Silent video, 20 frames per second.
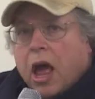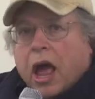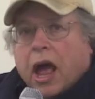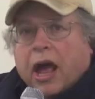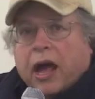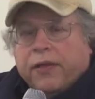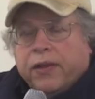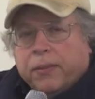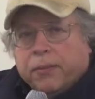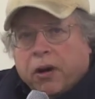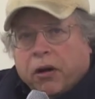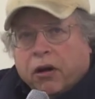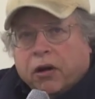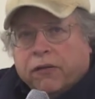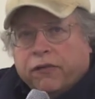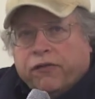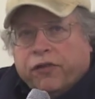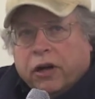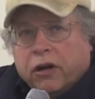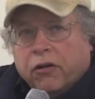And the
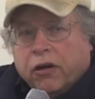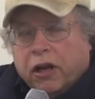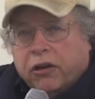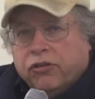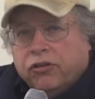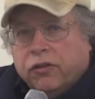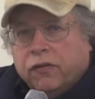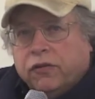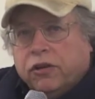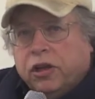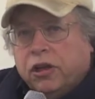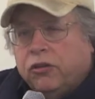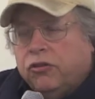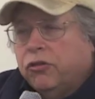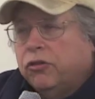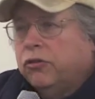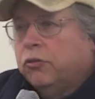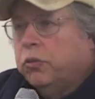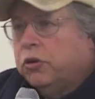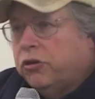American Federation of
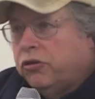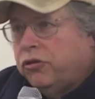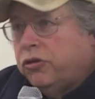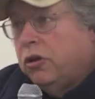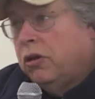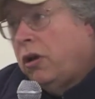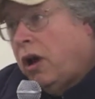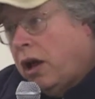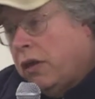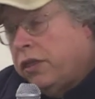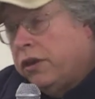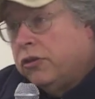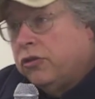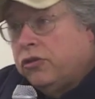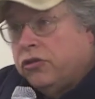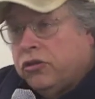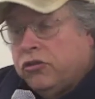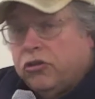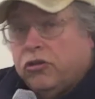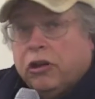Teachers, which I think
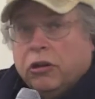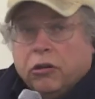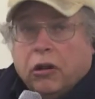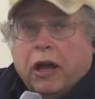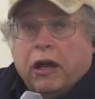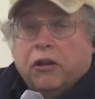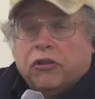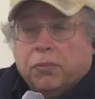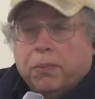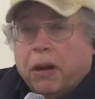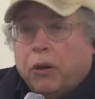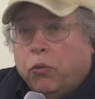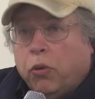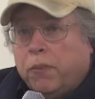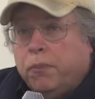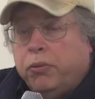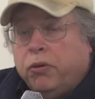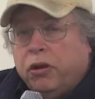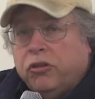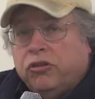still has about
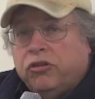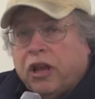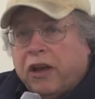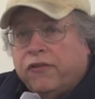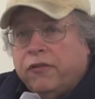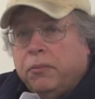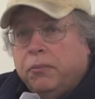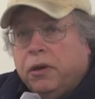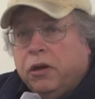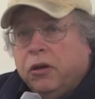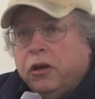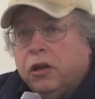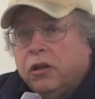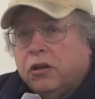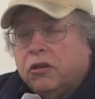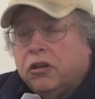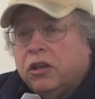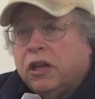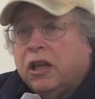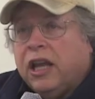1.7
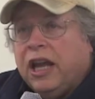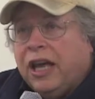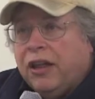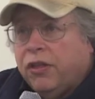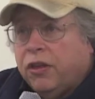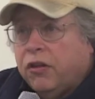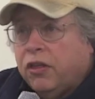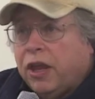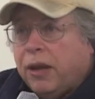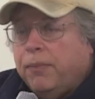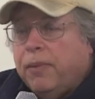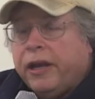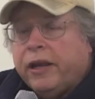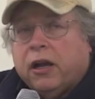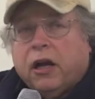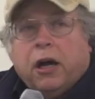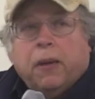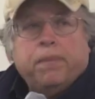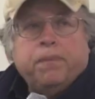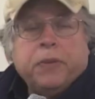million. Together, they
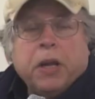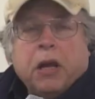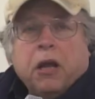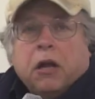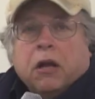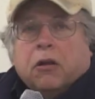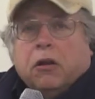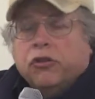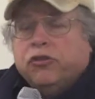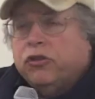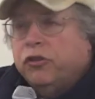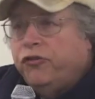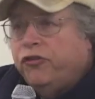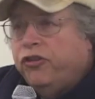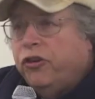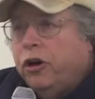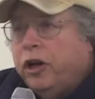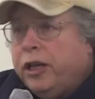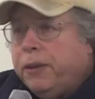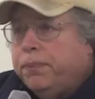make up close to
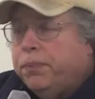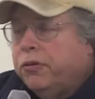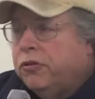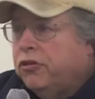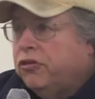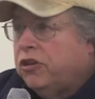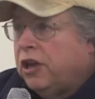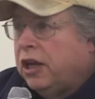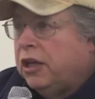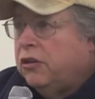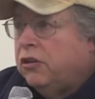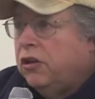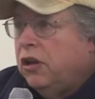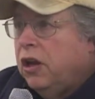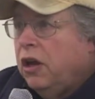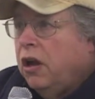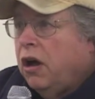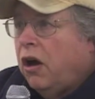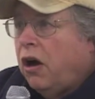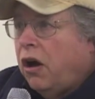40%
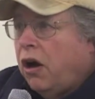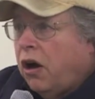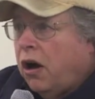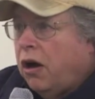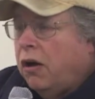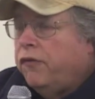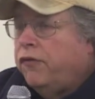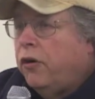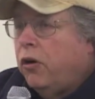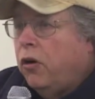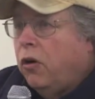of